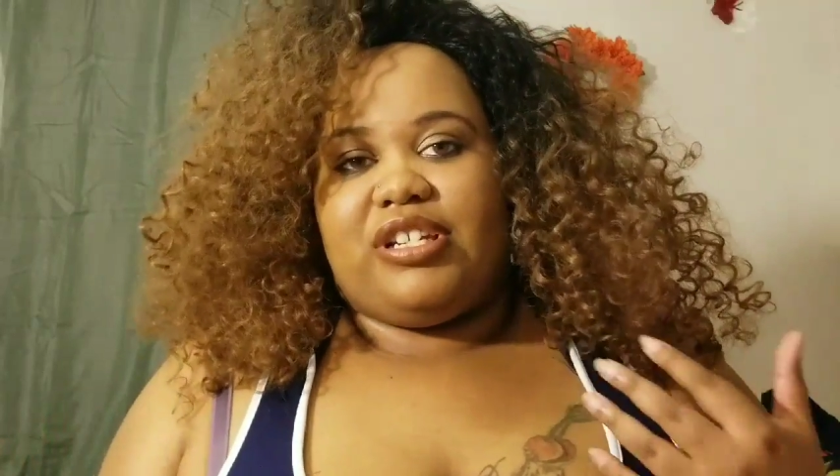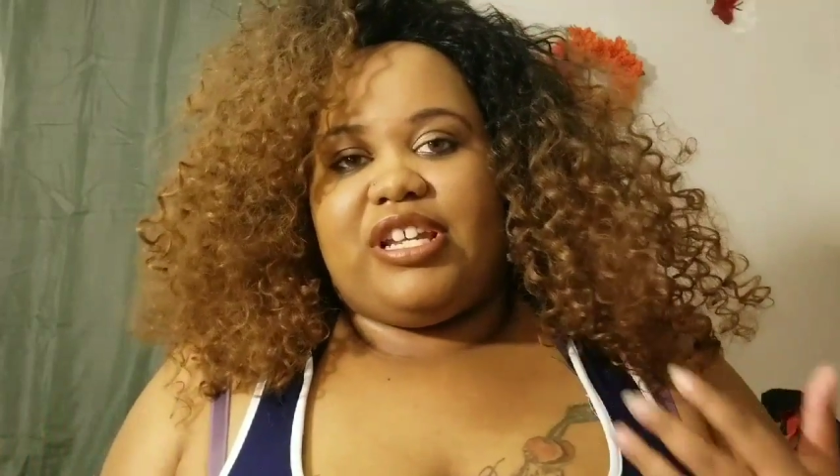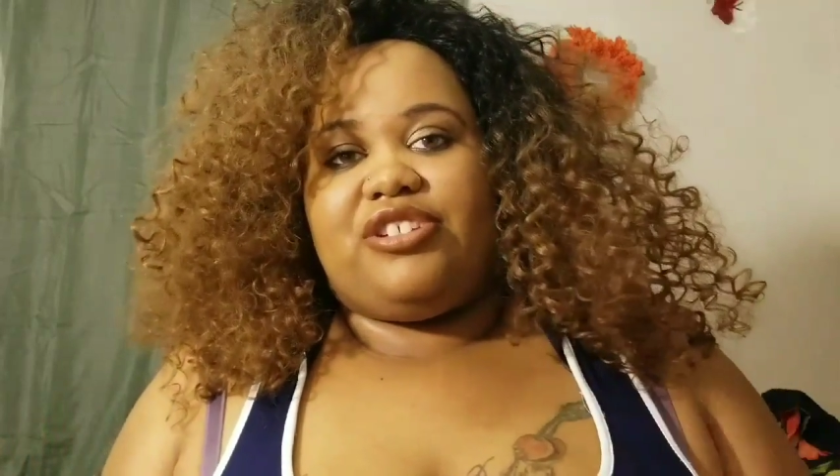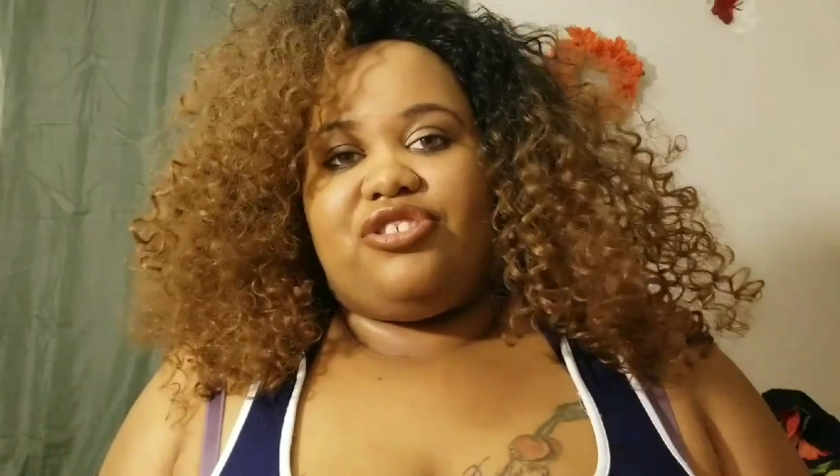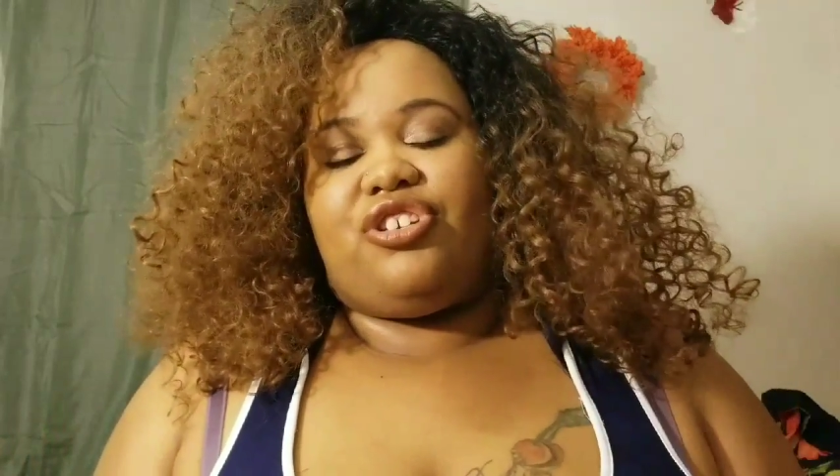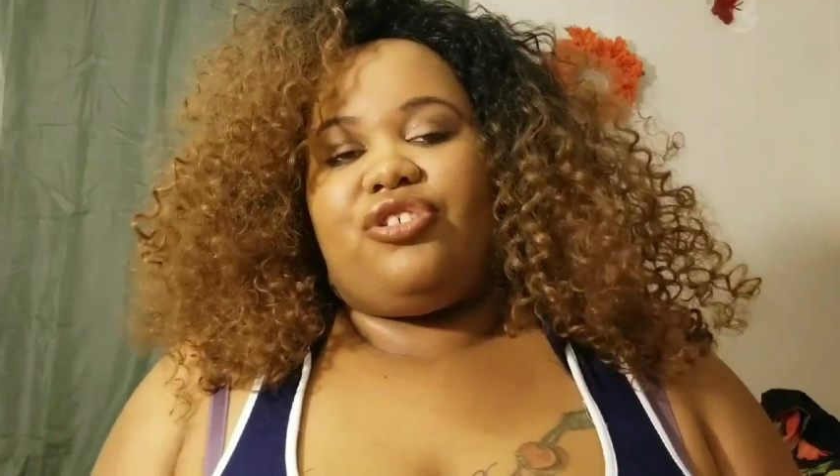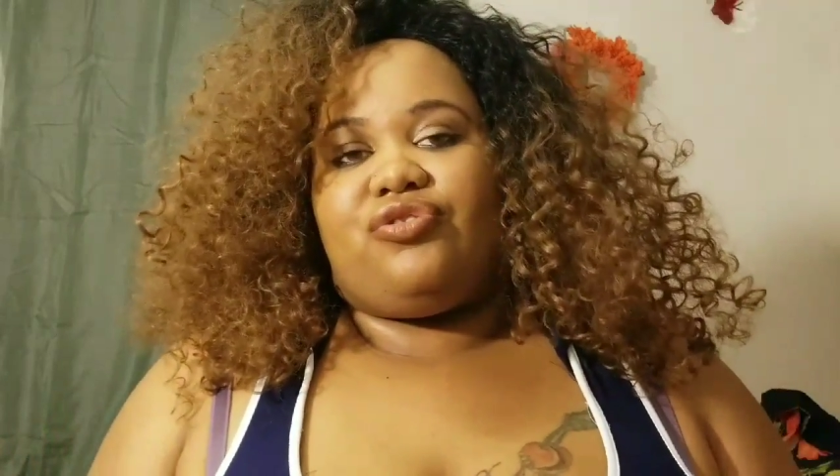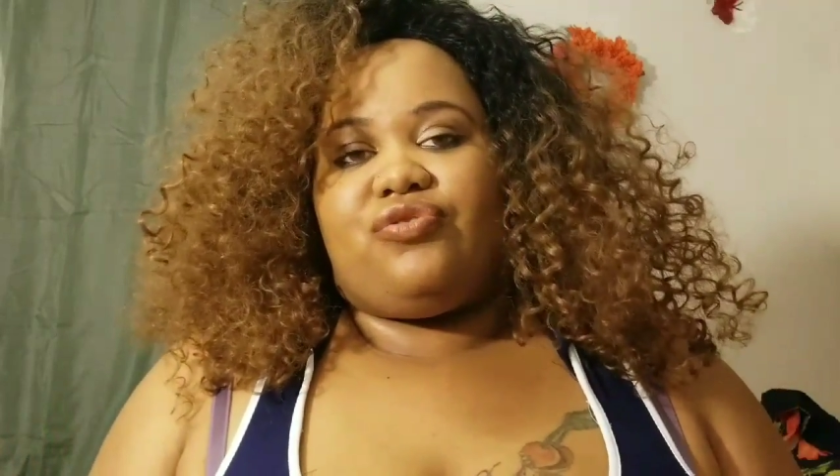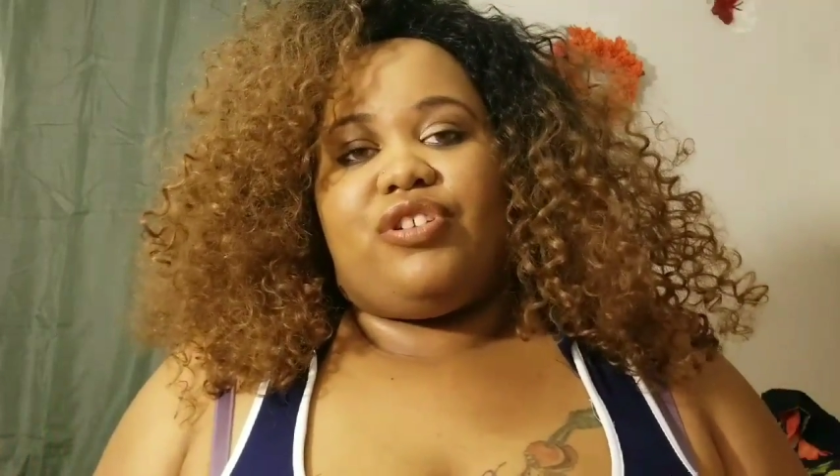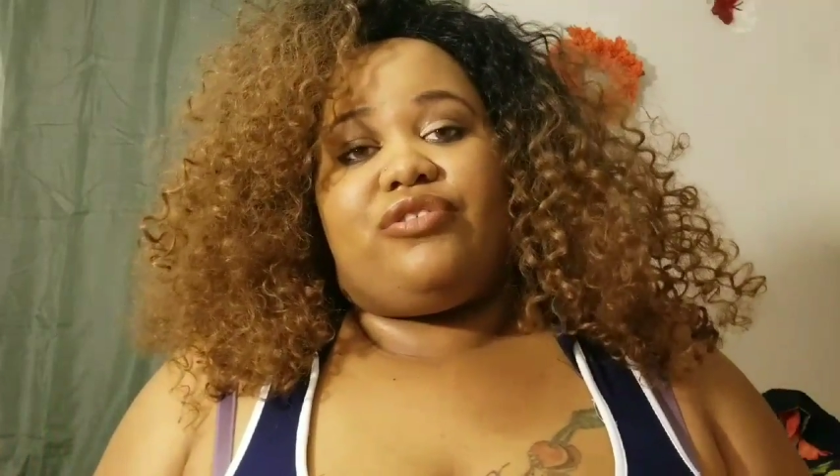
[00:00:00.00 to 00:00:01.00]
getting
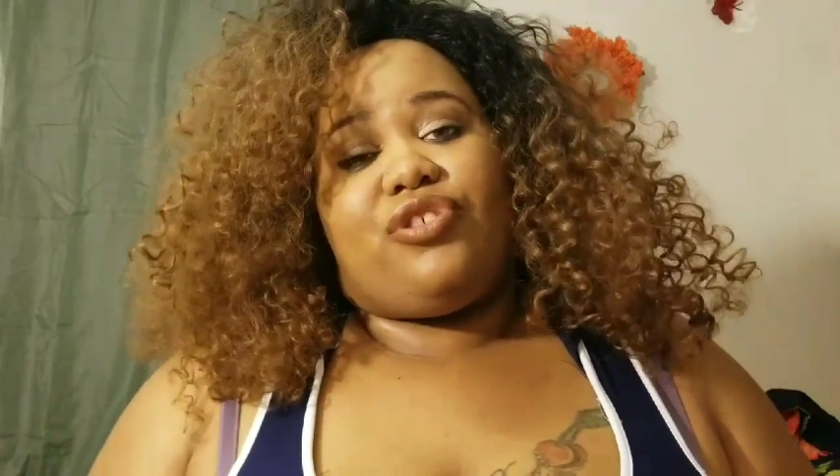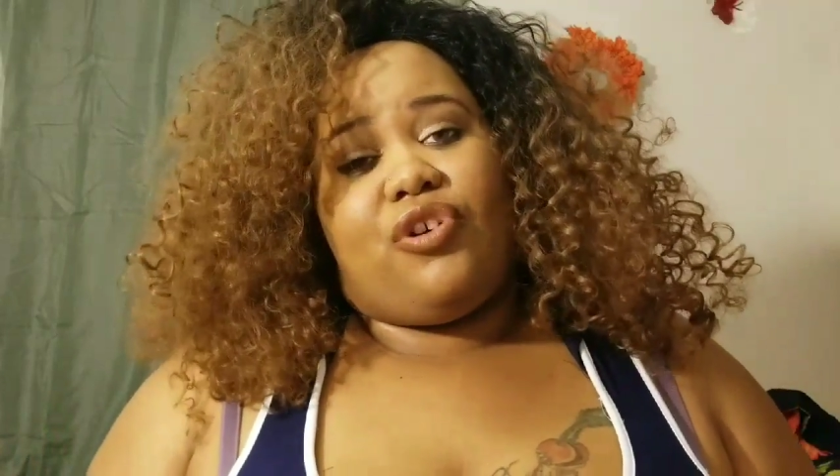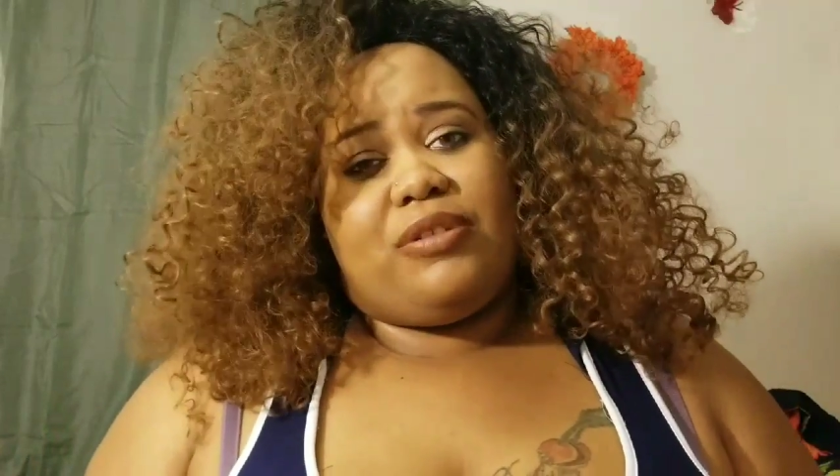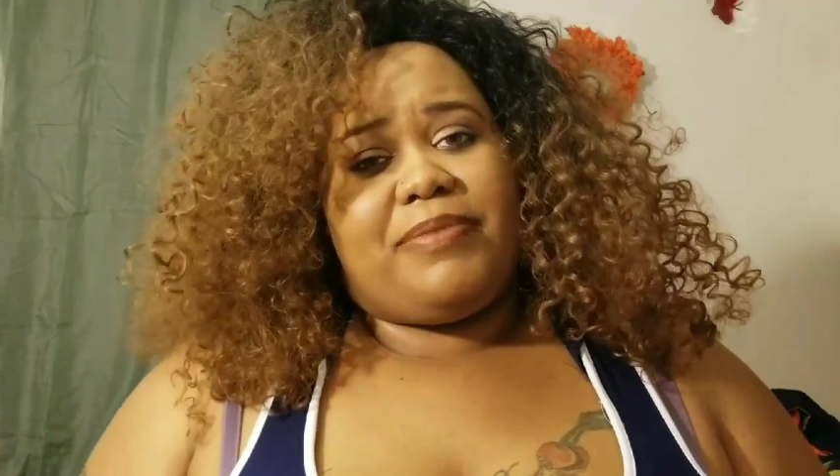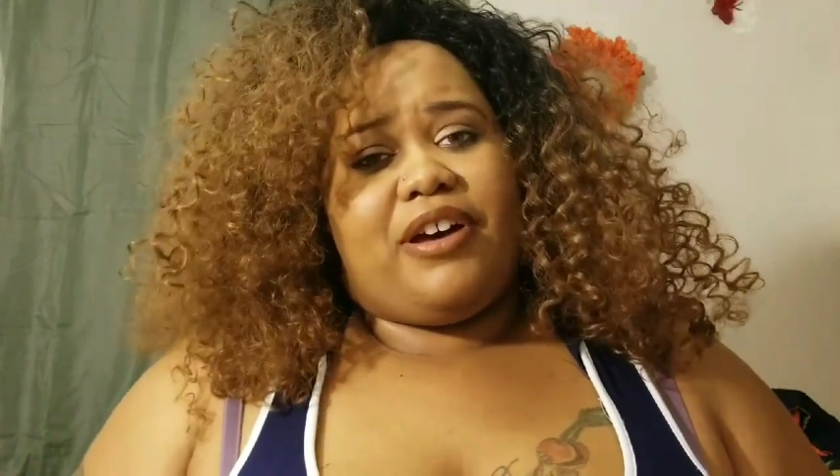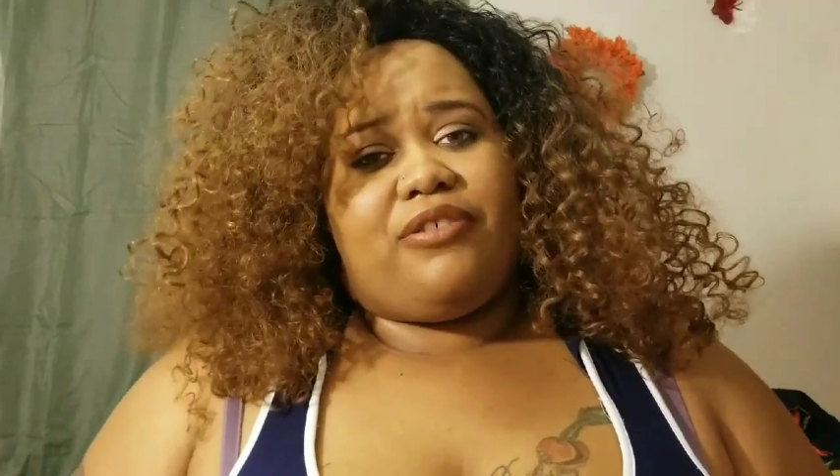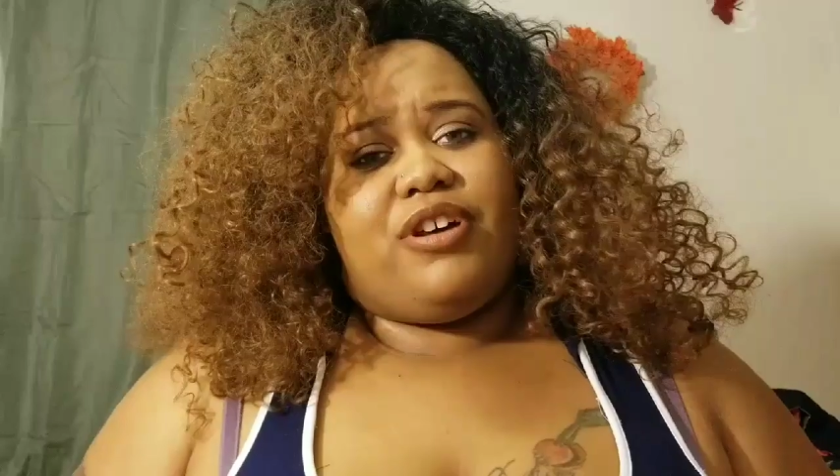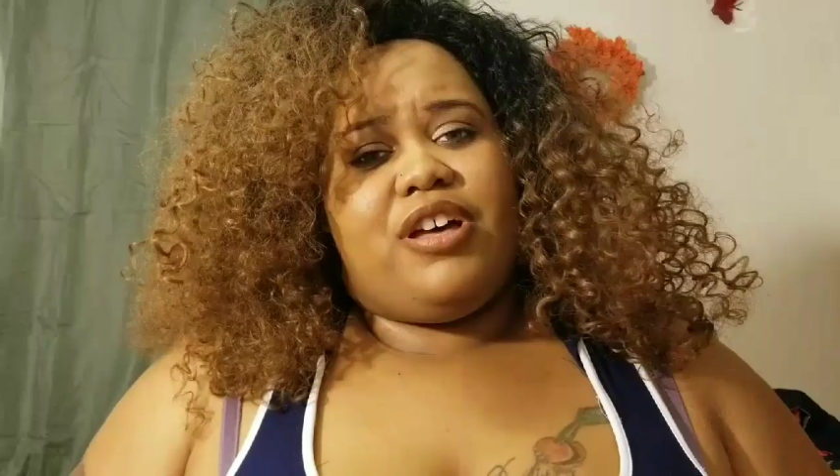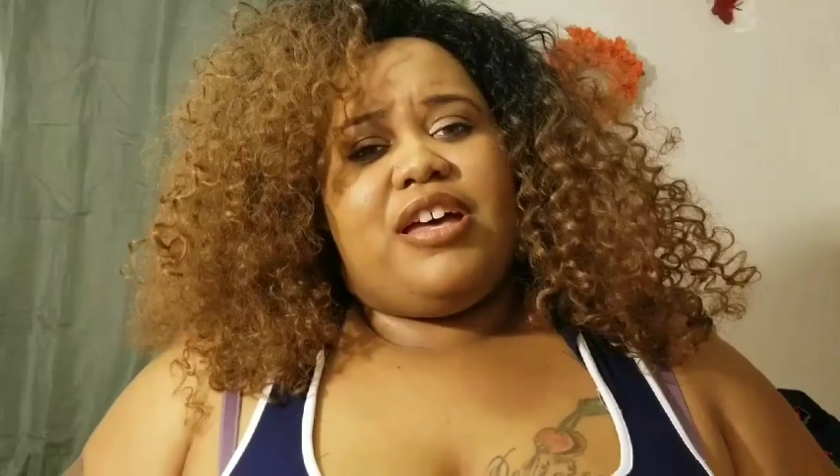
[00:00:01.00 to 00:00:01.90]
surgery or thought about